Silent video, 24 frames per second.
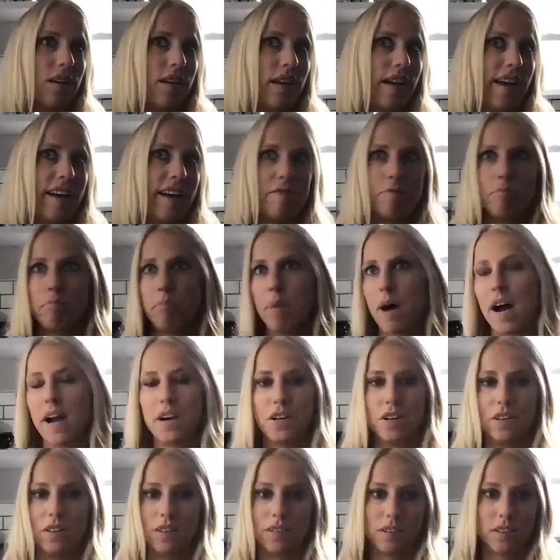have
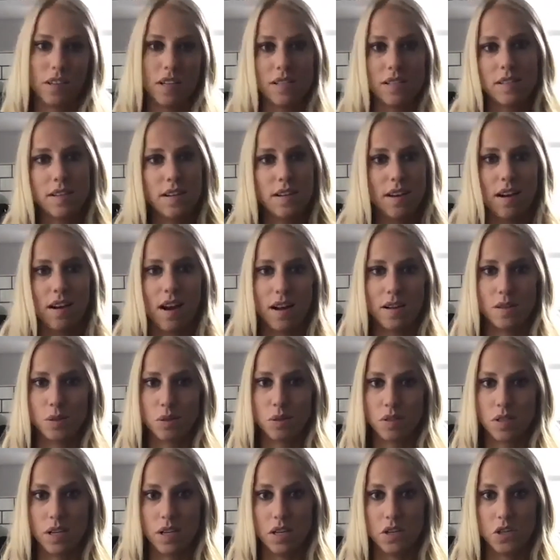buyer and listing
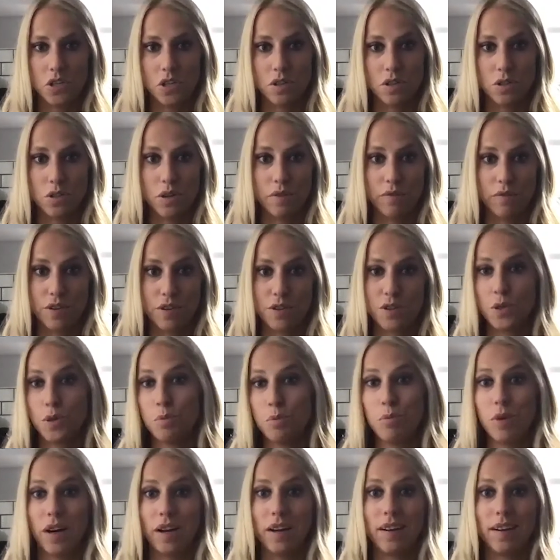consultations over Zoom,
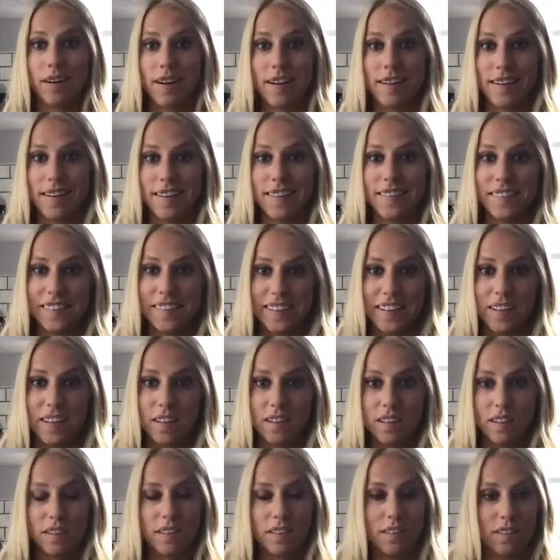why can I not
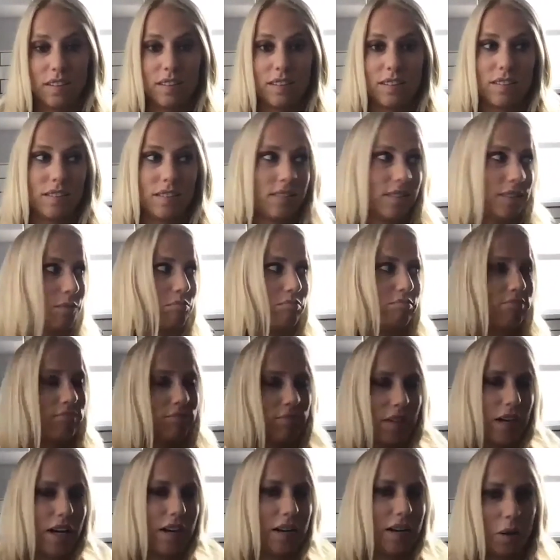like
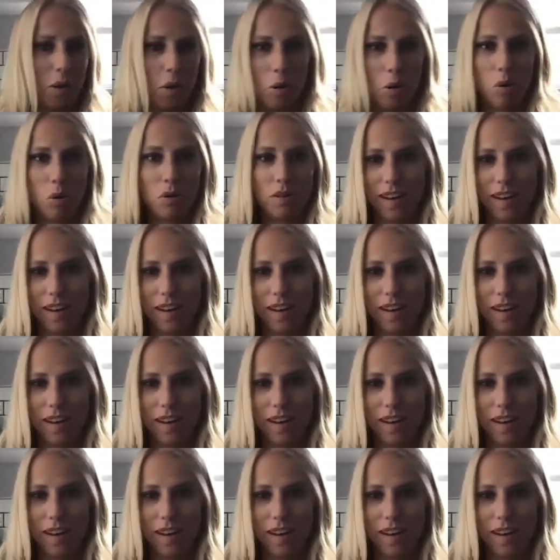kind of cold?